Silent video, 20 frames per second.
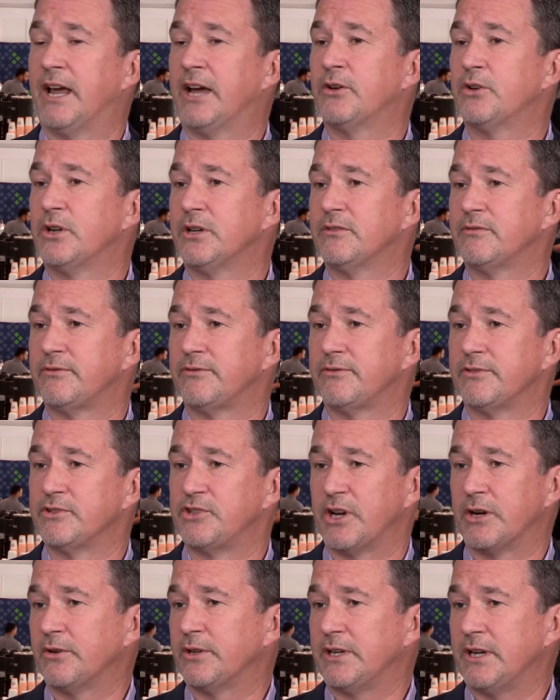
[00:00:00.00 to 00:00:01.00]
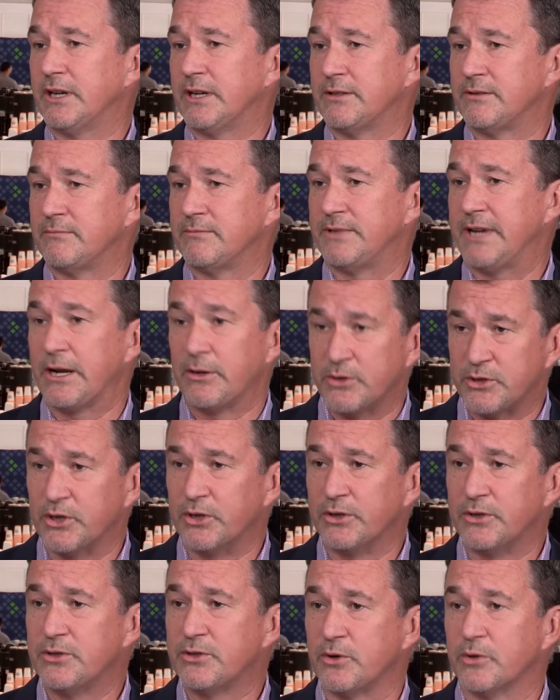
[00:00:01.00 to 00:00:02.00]
out of generally uh,
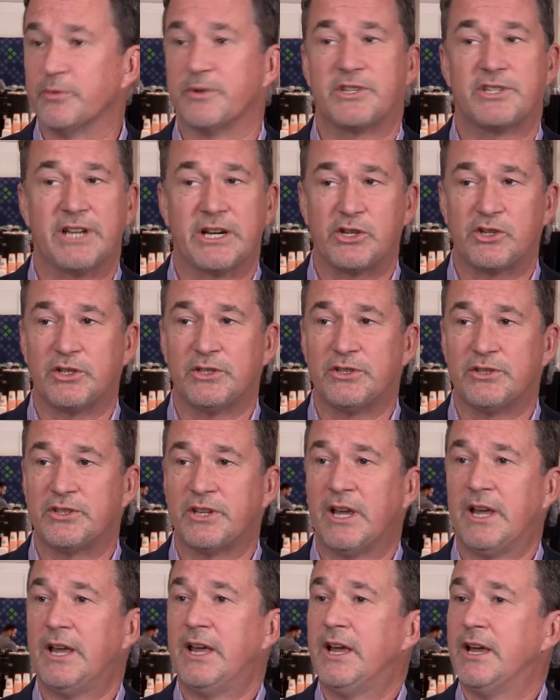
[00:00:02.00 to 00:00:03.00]
downturns or recessions.